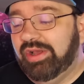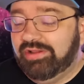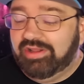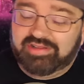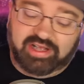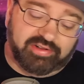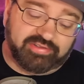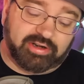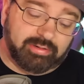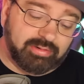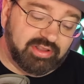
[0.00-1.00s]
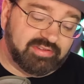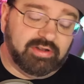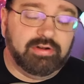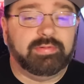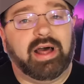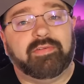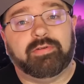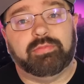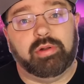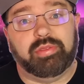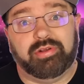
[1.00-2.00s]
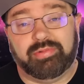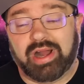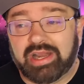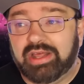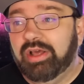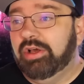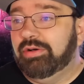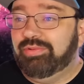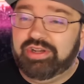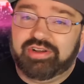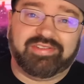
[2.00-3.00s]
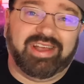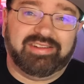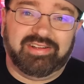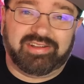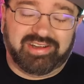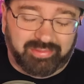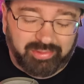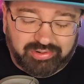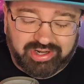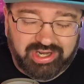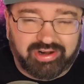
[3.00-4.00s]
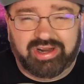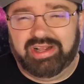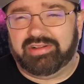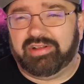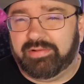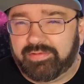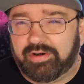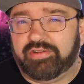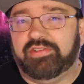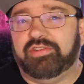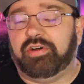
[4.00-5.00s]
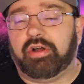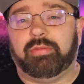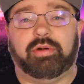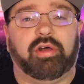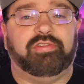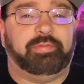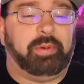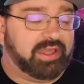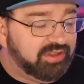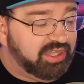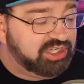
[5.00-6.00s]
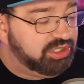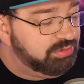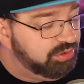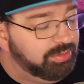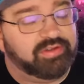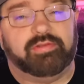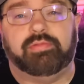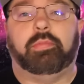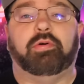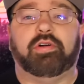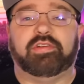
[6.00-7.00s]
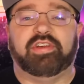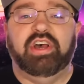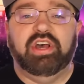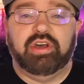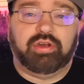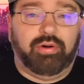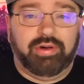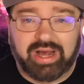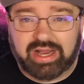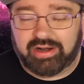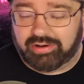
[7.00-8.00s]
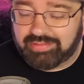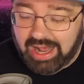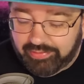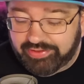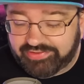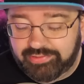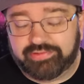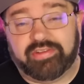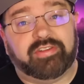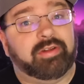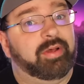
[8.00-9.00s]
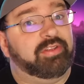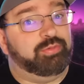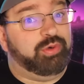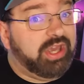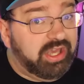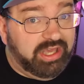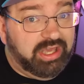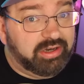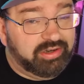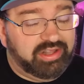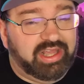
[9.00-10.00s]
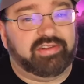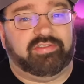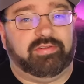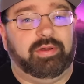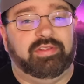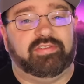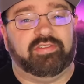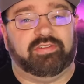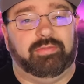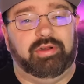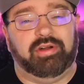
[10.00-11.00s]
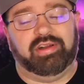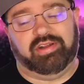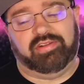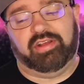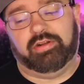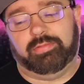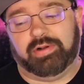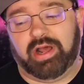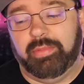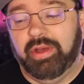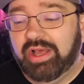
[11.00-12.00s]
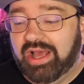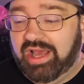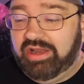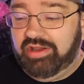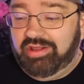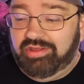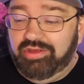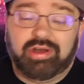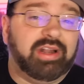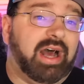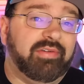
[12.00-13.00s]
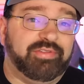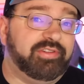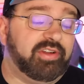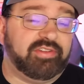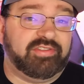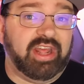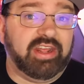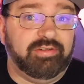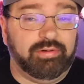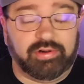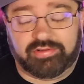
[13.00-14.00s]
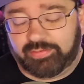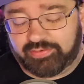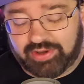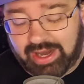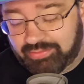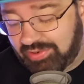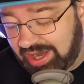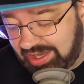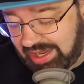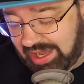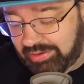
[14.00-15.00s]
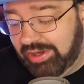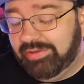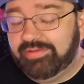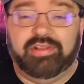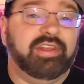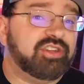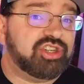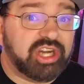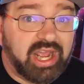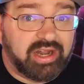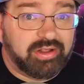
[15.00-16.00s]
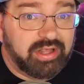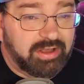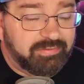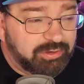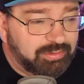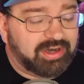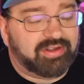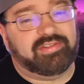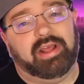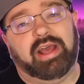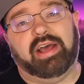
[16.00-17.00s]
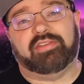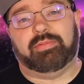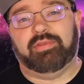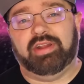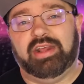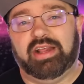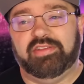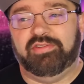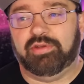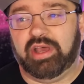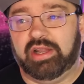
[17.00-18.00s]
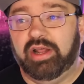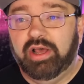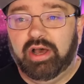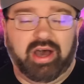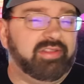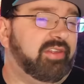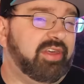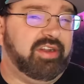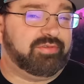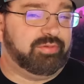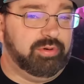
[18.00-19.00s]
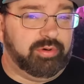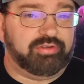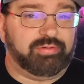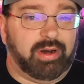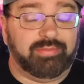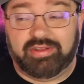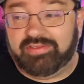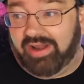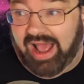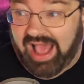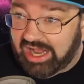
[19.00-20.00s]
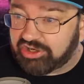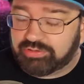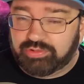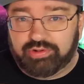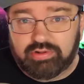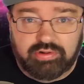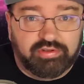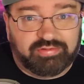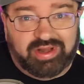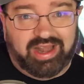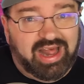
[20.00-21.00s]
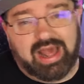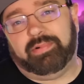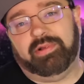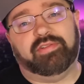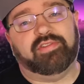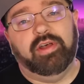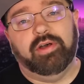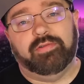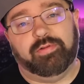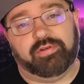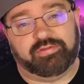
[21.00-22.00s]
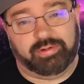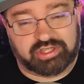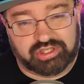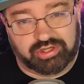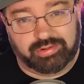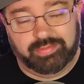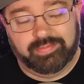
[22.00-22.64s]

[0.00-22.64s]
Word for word: Nintendo's going to release a new platform when they're ready. We just like to come out here and converse and talk about all the speculation, rumors, and reports going on around this new system as we eagerly anticipate the system here at Nintendo Prime. And you can obviously just stay tuned and subscribe right now to this channel if you want to stay as up to date as you can on the latest rumors, rumblings, and actual news when it happens for Switch 2.